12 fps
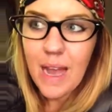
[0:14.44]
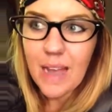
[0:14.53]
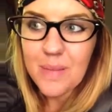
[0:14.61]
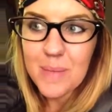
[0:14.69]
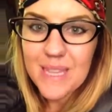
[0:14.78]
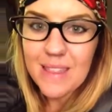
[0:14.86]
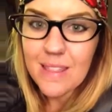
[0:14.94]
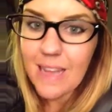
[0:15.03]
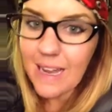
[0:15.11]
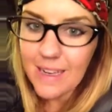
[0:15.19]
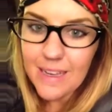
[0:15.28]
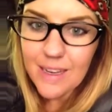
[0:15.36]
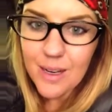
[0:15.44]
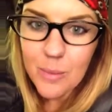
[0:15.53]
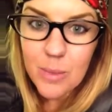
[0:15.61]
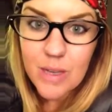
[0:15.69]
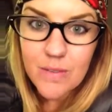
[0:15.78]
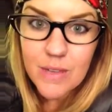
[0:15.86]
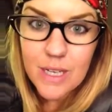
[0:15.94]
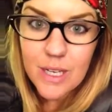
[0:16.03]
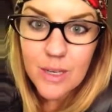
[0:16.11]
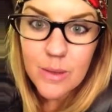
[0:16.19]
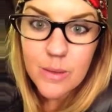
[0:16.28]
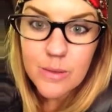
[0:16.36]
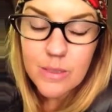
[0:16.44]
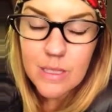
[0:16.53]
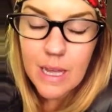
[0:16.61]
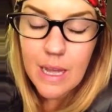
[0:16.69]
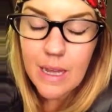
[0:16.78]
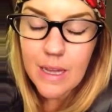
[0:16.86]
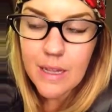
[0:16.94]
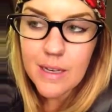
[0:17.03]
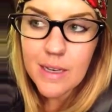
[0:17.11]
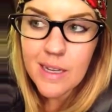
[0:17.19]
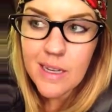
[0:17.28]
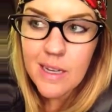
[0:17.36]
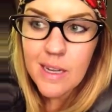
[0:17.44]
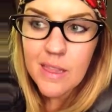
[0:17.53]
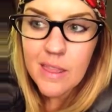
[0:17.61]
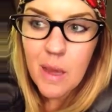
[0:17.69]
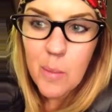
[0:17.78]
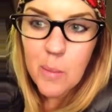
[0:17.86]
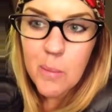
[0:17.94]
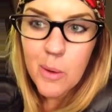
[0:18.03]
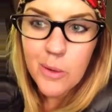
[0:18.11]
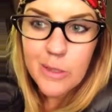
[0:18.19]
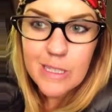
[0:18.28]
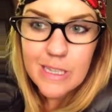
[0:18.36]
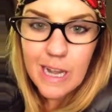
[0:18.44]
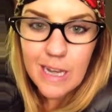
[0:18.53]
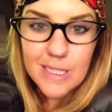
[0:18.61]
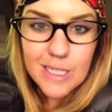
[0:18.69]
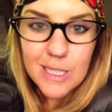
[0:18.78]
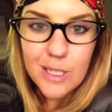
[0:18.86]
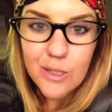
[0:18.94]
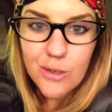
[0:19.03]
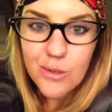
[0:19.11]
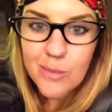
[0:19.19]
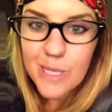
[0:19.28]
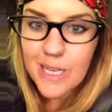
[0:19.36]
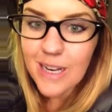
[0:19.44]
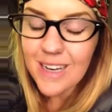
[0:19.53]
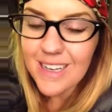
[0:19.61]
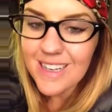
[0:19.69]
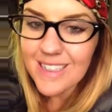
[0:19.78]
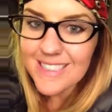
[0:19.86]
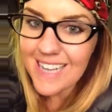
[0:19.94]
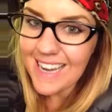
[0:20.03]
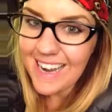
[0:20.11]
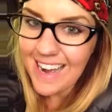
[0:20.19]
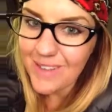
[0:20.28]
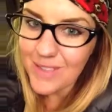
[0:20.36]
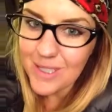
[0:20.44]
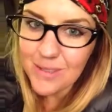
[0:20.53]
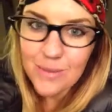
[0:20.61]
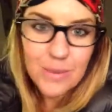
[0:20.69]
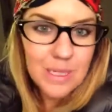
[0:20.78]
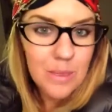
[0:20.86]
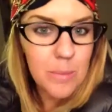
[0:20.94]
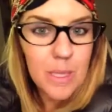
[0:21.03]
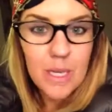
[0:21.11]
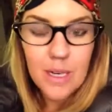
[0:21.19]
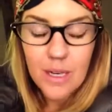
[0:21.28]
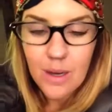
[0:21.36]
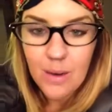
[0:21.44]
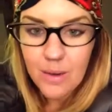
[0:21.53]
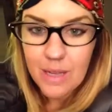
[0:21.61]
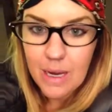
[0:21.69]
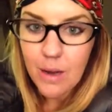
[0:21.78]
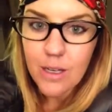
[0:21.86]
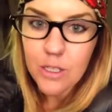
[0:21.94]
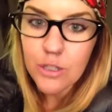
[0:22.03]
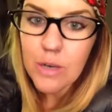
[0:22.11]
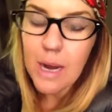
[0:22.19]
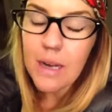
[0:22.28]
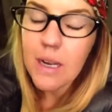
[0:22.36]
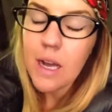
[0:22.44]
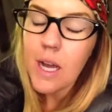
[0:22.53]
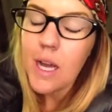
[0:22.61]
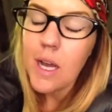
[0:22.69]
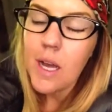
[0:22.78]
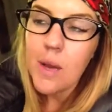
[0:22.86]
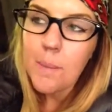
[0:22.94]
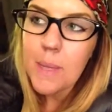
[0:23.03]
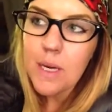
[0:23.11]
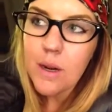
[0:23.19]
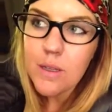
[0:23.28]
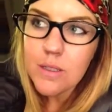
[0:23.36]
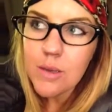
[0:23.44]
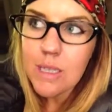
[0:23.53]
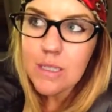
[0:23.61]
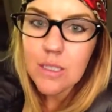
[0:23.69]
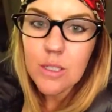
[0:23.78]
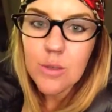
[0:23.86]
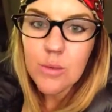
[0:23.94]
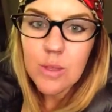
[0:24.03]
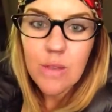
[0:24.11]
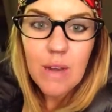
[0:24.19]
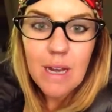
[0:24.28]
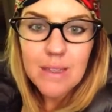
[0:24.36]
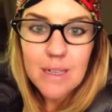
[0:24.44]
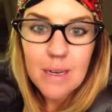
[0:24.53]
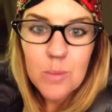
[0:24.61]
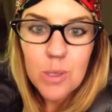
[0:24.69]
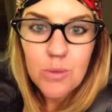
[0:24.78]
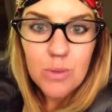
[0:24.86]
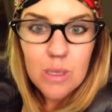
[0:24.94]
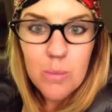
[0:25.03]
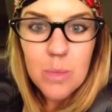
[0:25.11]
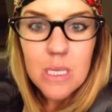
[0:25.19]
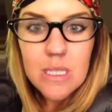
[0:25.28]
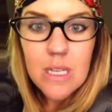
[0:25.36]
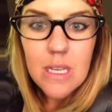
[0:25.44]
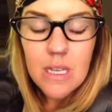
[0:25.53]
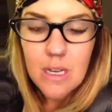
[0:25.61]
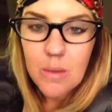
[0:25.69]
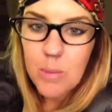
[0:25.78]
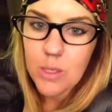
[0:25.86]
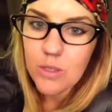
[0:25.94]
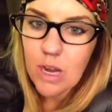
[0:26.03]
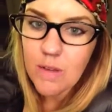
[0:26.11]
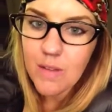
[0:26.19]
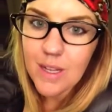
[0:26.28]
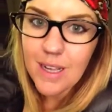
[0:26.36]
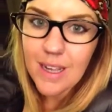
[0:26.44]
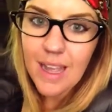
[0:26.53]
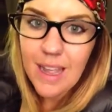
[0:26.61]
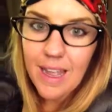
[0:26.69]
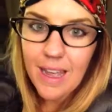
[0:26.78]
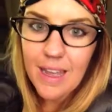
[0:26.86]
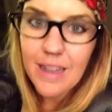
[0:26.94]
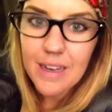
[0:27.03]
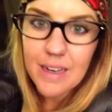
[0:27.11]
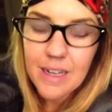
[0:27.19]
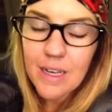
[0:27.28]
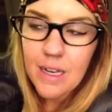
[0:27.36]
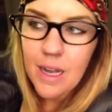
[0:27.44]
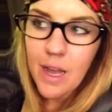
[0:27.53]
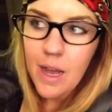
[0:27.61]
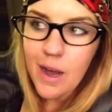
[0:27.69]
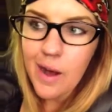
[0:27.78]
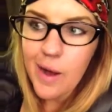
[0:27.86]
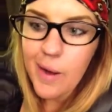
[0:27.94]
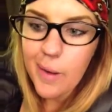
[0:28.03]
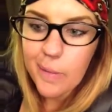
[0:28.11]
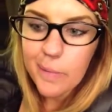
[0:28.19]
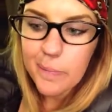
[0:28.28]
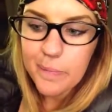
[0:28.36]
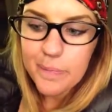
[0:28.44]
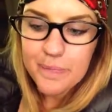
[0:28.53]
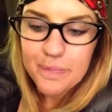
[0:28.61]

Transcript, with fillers: I've been lagging on my videos, and that mostly has to do because I haven't really been all that on track. But it also has to do with the fact that I've been really busy and I've been traveling and um,